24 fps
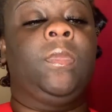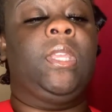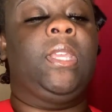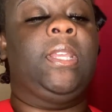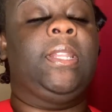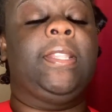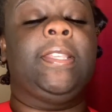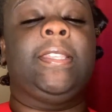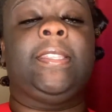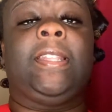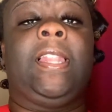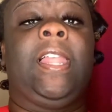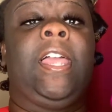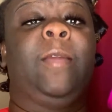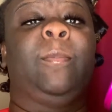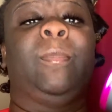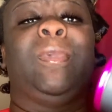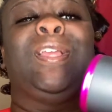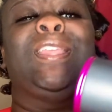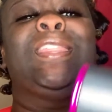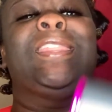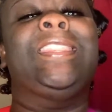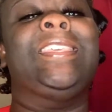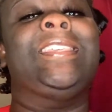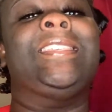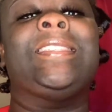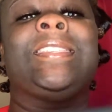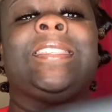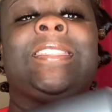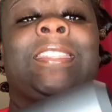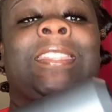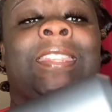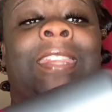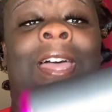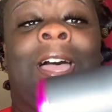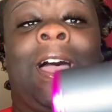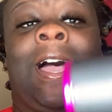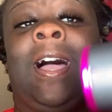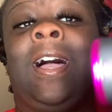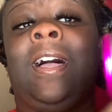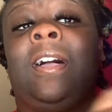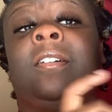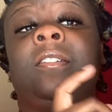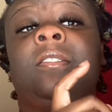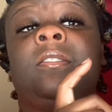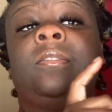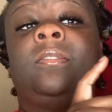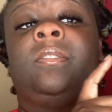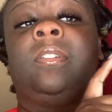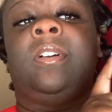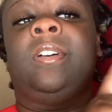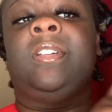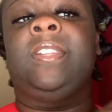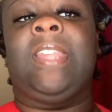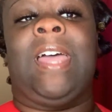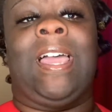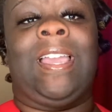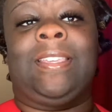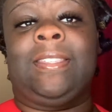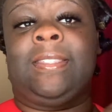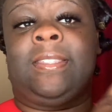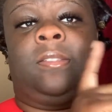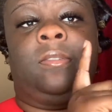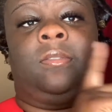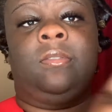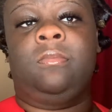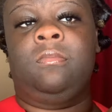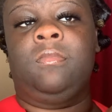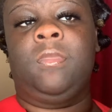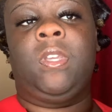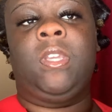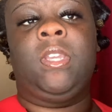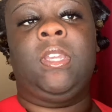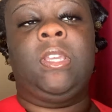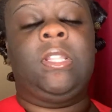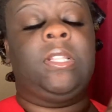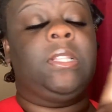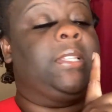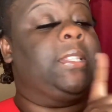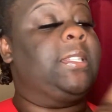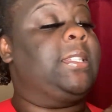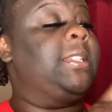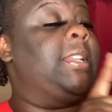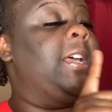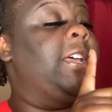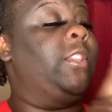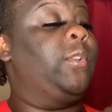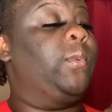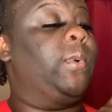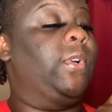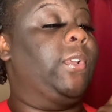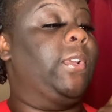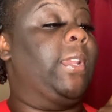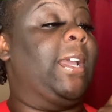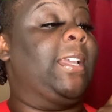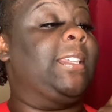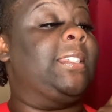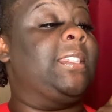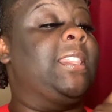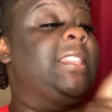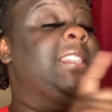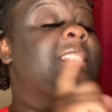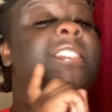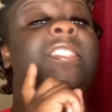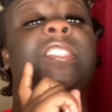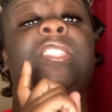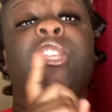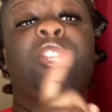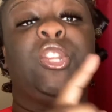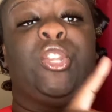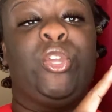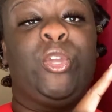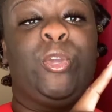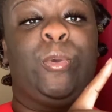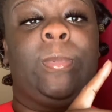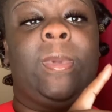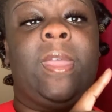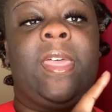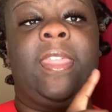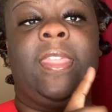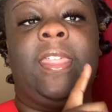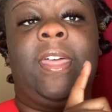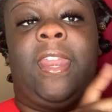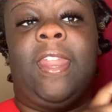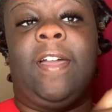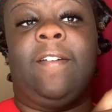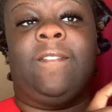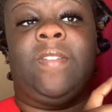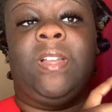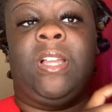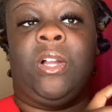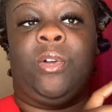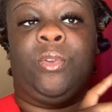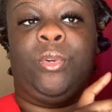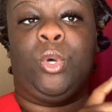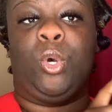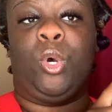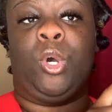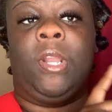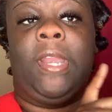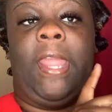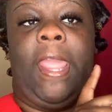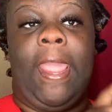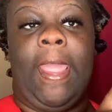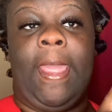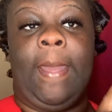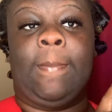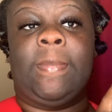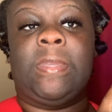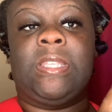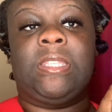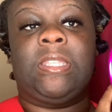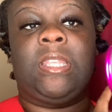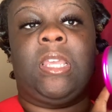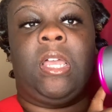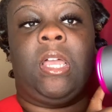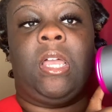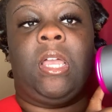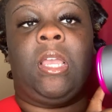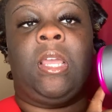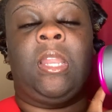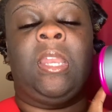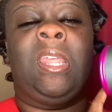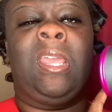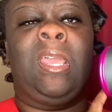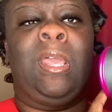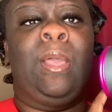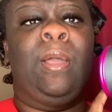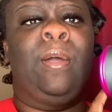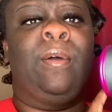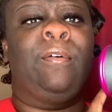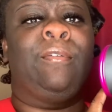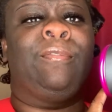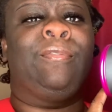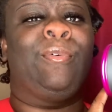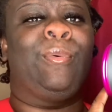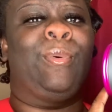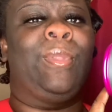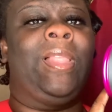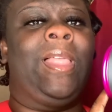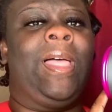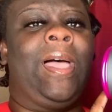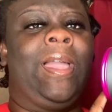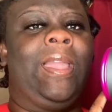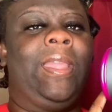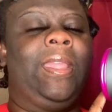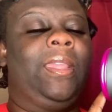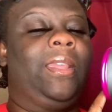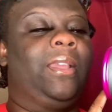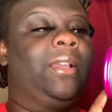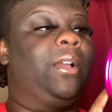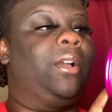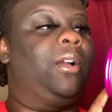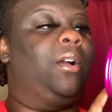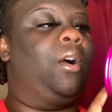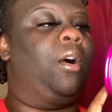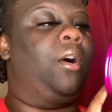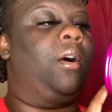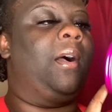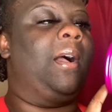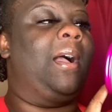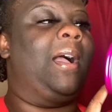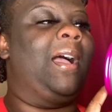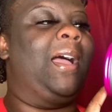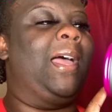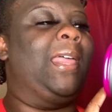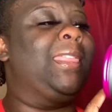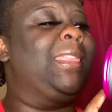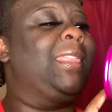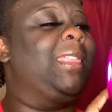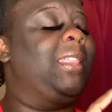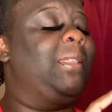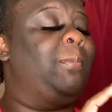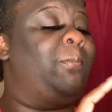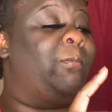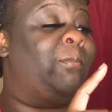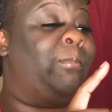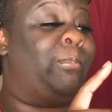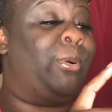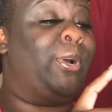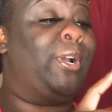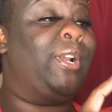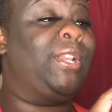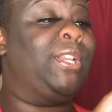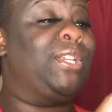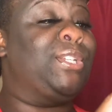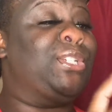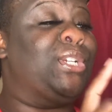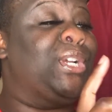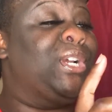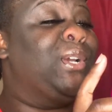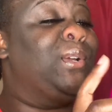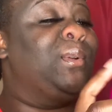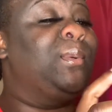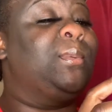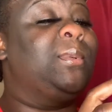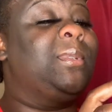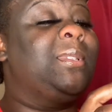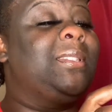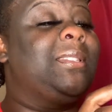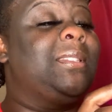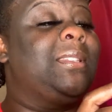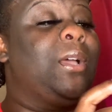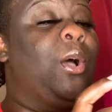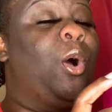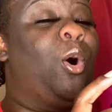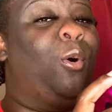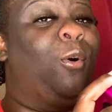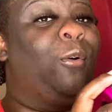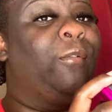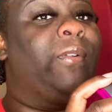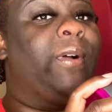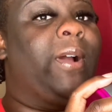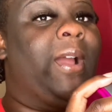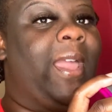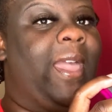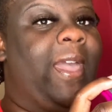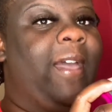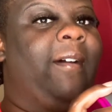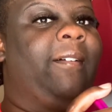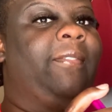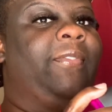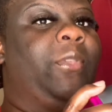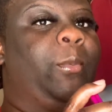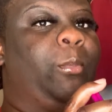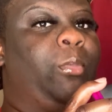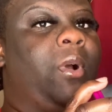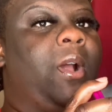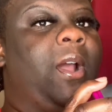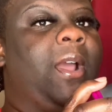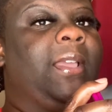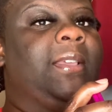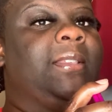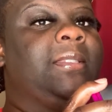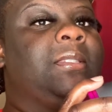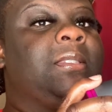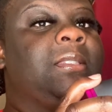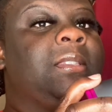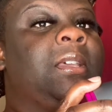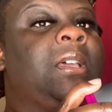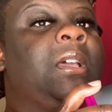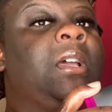Disclaimer, this is not a Dyson. This is not the real Dyson. This is the dupe that I found on Amazon for like, I'm pretty sure it was over half the price